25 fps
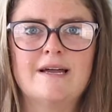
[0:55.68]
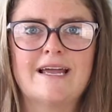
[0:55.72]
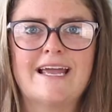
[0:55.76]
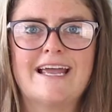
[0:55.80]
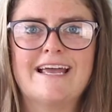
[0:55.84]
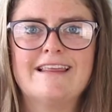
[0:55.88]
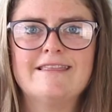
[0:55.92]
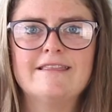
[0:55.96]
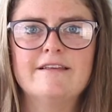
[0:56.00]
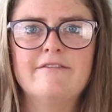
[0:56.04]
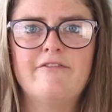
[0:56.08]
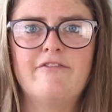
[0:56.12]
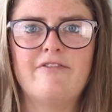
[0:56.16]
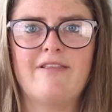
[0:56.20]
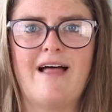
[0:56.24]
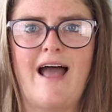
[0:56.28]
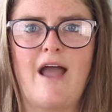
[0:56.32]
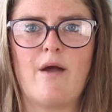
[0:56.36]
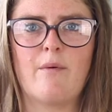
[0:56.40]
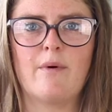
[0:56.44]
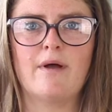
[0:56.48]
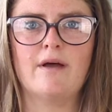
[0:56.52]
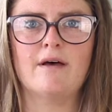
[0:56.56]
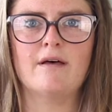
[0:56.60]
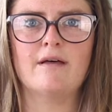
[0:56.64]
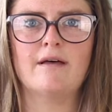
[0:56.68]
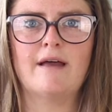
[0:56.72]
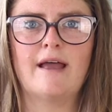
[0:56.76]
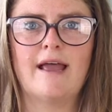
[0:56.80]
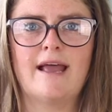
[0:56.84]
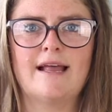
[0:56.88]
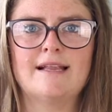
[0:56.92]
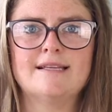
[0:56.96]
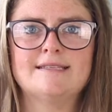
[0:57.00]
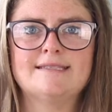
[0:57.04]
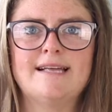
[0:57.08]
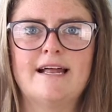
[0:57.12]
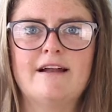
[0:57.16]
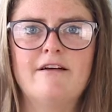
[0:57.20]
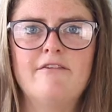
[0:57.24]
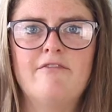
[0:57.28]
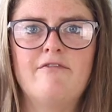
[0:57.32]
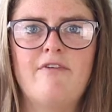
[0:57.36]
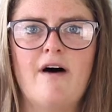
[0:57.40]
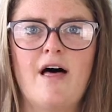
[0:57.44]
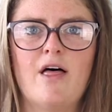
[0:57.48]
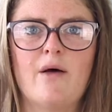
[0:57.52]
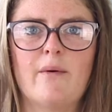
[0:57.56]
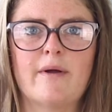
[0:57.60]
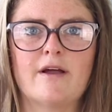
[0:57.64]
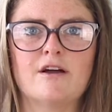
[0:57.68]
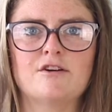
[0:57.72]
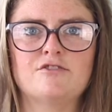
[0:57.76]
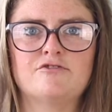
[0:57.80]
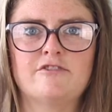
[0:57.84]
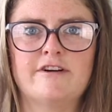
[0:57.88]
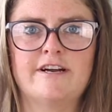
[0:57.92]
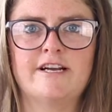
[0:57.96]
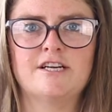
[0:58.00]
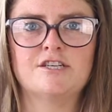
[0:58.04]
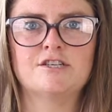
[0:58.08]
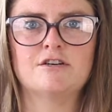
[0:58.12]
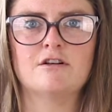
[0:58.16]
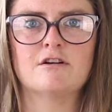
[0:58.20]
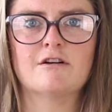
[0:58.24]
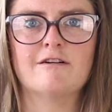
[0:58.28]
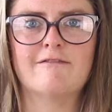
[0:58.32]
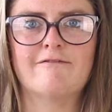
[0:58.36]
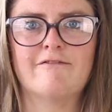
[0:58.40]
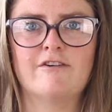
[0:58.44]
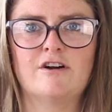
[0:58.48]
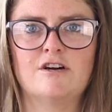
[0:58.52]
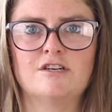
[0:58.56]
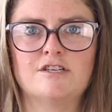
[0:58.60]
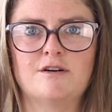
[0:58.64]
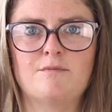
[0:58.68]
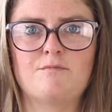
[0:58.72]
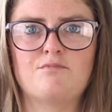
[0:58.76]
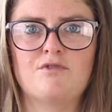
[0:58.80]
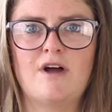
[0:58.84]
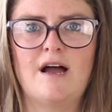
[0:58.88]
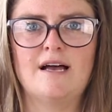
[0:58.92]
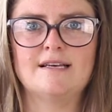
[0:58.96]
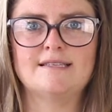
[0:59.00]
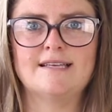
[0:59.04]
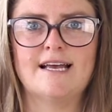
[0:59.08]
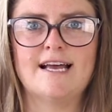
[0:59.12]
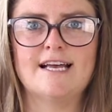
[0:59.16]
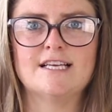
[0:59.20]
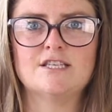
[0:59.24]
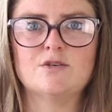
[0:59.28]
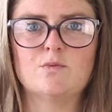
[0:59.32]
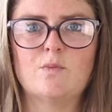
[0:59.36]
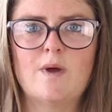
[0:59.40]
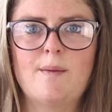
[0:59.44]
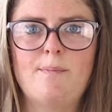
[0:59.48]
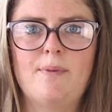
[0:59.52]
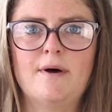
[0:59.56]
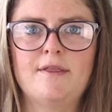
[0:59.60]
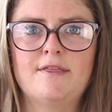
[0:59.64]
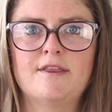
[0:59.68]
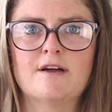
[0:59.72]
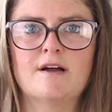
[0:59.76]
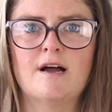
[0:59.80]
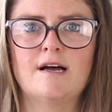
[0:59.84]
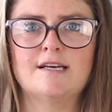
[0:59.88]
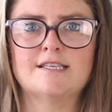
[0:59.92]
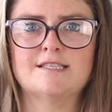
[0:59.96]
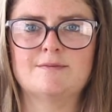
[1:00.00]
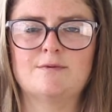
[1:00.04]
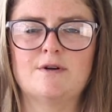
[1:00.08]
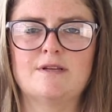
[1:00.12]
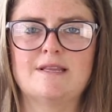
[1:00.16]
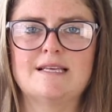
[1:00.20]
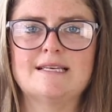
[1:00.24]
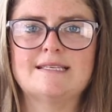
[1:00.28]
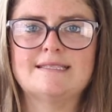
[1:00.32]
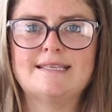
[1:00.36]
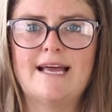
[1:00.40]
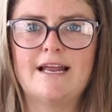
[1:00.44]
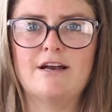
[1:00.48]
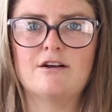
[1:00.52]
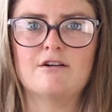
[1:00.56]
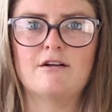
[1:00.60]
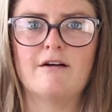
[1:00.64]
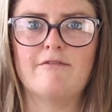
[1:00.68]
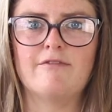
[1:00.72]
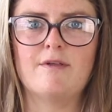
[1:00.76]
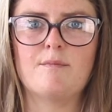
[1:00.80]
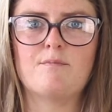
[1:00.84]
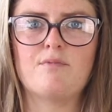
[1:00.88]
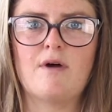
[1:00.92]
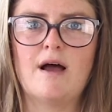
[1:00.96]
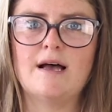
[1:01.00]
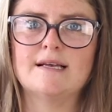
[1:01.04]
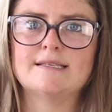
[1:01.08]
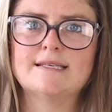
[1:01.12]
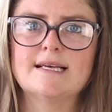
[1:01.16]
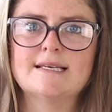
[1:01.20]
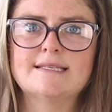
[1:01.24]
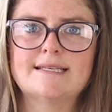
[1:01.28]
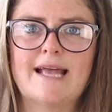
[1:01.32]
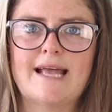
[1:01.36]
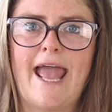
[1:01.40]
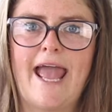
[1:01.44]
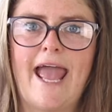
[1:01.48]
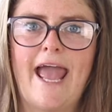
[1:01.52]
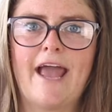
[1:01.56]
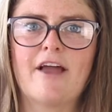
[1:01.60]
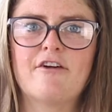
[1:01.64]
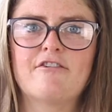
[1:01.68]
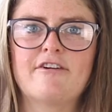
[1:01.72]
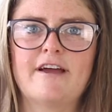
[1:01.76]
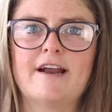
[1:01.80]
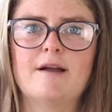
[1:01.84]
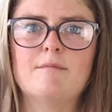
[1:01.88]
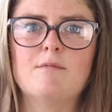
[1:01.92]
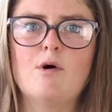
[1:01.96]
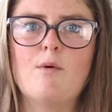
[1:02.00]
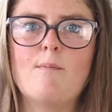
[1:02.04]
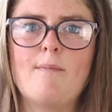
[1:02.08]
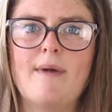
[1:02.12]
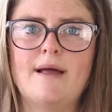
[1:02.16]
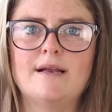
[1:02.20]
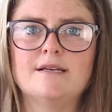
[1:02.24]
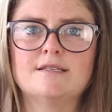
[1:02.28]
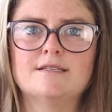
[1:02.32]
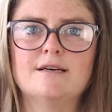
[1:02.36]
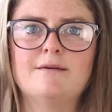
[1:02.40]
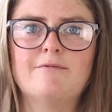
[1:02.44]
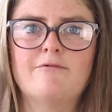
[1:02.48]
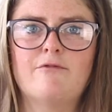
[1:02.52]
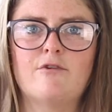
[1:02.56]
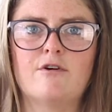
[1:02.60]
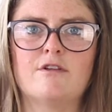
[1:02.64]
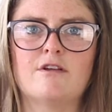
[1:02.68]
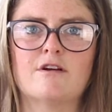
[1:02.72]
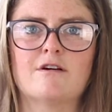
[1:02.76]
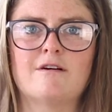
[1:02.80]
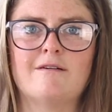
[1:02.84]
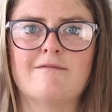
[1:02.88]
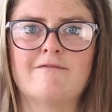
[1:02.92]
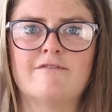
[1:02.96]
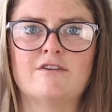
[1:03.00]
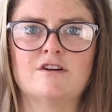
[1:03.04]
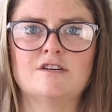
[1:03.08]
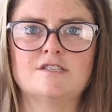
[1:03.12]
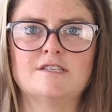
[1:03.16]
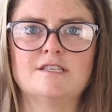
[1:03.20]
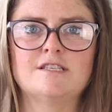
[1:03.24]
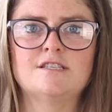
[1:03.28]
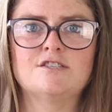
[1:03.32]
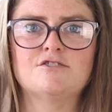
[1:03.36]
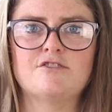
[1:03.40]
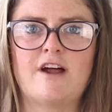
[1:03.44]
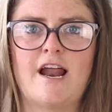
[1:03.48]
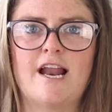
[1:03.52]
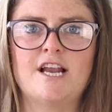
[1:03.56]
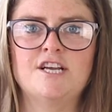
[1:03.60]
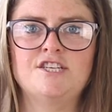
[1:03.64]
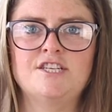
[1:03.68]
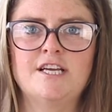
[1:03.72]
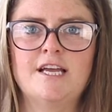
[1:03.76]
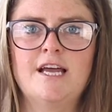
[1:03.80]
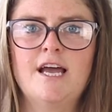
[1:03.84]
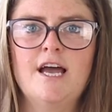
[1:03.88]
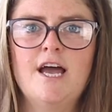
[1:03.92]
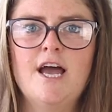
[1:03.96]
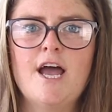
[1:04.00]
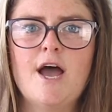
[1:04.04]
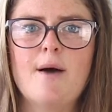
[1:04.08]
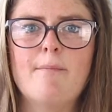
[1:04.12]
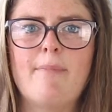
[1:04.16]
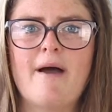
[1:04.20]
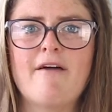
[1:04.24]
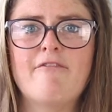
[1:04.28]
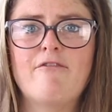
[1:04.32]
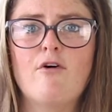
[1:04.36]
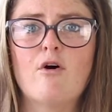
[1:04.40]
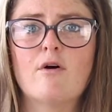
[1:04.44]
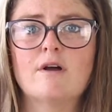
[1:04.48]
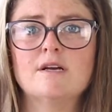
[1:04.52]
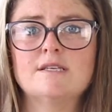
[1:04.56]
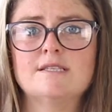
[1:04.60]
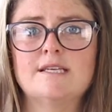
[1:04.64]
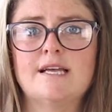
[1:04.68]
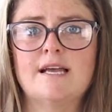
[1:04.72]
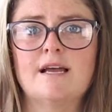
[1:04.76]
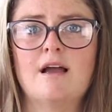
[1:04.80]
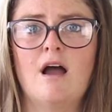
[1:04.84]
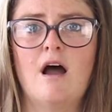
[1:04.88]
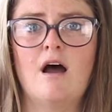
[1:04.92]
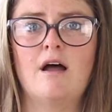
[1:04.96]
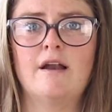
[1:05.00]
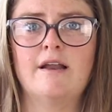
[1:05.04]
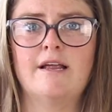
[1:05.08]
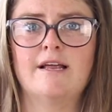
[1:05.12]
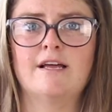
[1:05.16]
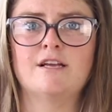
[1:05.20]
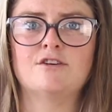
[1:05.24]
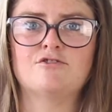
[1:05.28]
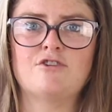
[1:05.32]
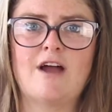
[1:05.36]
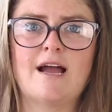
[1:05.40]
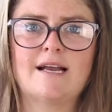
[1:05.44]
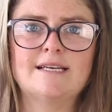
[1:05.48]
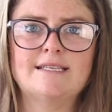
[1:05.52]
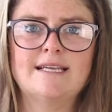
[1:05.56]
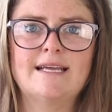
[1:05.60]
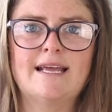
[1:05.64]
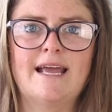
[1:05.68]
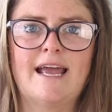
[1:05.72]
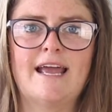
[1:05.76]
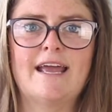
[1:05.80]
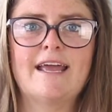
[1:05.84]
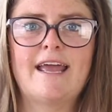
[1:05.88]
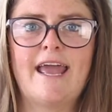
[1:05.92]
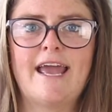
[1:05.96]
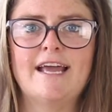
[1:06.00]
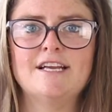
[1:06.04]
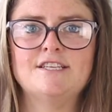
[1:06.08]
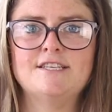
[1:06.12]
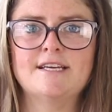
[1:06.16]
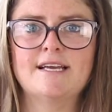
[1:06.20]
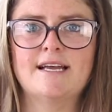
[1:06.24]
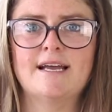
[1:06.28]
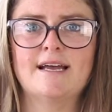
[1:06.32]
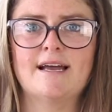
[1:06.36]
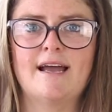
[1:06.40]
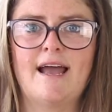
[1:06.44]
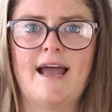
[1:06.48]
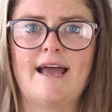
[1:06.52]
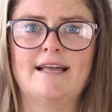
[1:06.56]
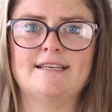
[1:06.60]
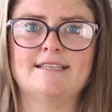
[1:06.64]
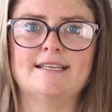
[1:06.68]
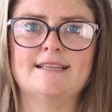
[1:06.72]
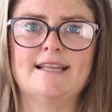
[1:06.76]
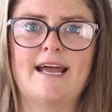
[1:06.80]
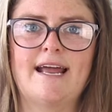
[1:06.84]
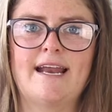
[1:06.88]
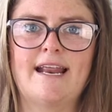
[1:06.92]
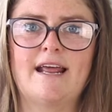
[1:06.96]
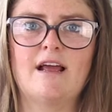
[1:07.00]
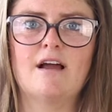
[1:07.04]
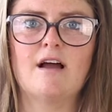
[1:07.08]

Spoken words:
In the flywheel, instead of following a traditional conversion process, we put the customer in the center of the process and create a momentum for the conversion strategy by focusing on attracting, engaging, and delighting